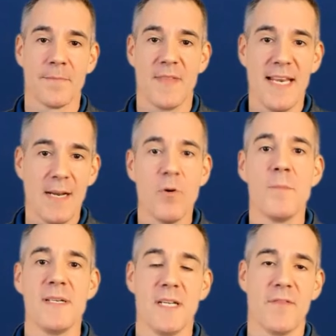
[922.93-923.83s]
then it
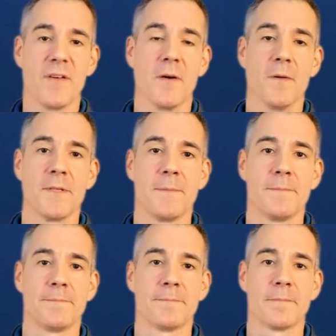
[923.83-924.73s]
would be difficult.
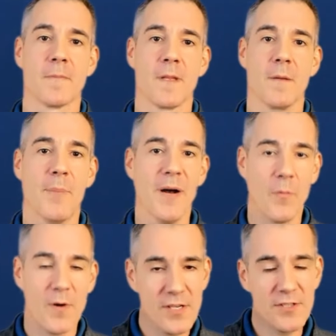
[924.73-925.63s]
But
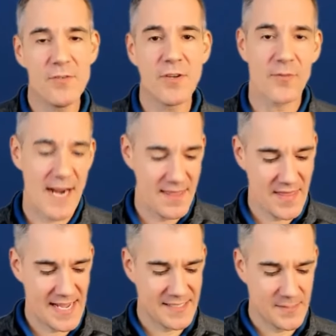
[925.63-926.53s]
when you do the right
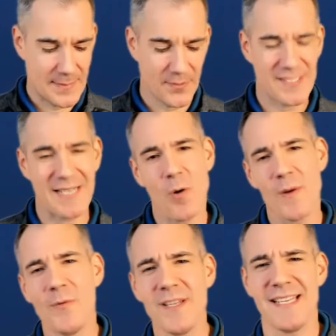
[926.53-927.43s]
things and people say, well,
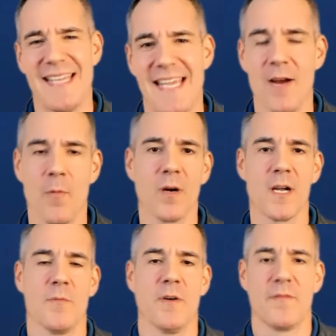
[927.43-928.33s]
we really can't
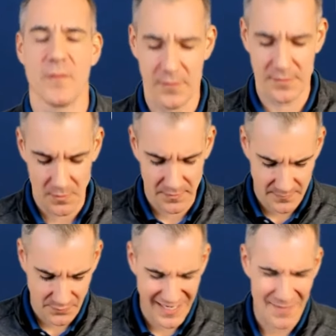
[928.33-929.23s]
work on referrals only,
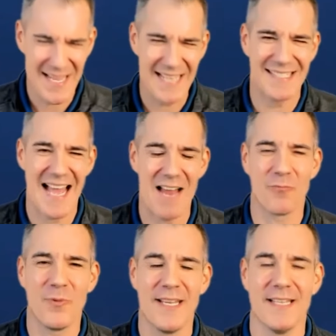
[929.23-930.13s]
Brent. I mean, that's
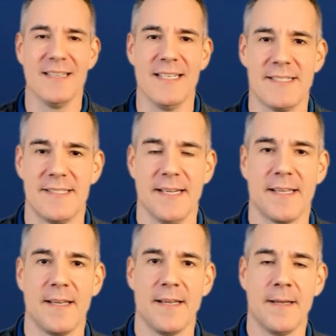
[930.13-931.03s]
not
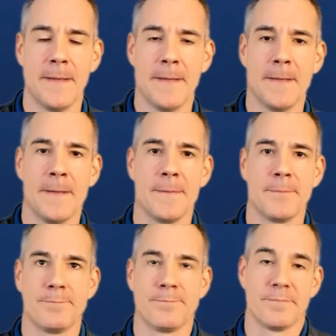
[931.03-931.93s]
realistic.
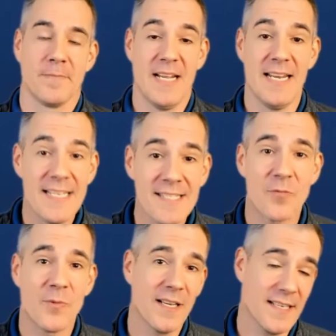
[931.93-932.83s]
It
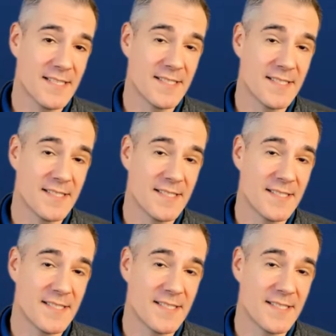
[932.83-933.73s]
isn't realistic
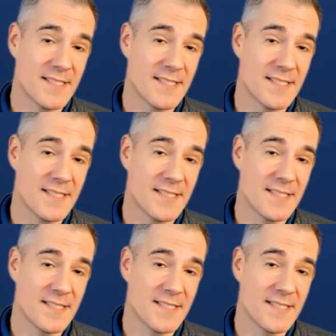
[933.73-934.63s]
if you haven't
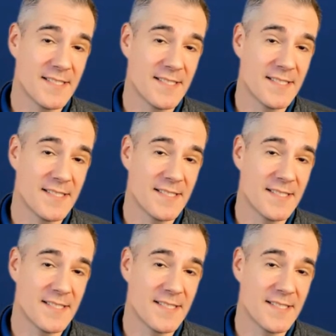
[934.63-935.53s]
done the
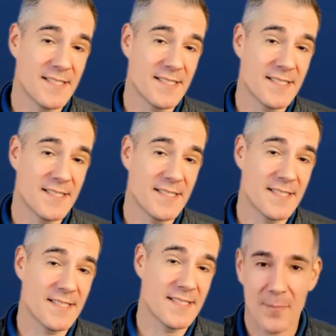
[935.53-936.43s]
right processes
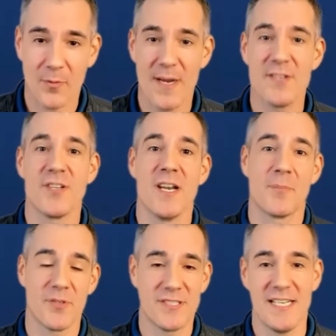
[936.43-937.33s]
and preparation and
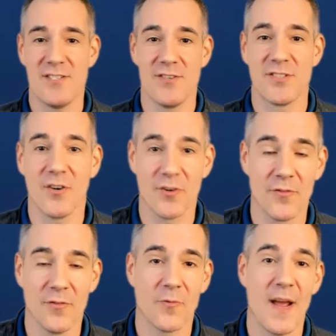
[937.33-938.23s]
procedures to
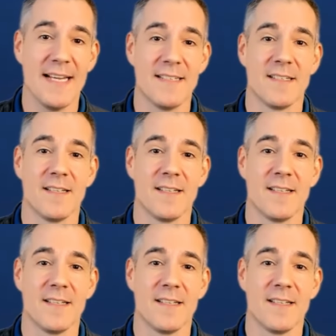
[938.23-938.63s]
earn the right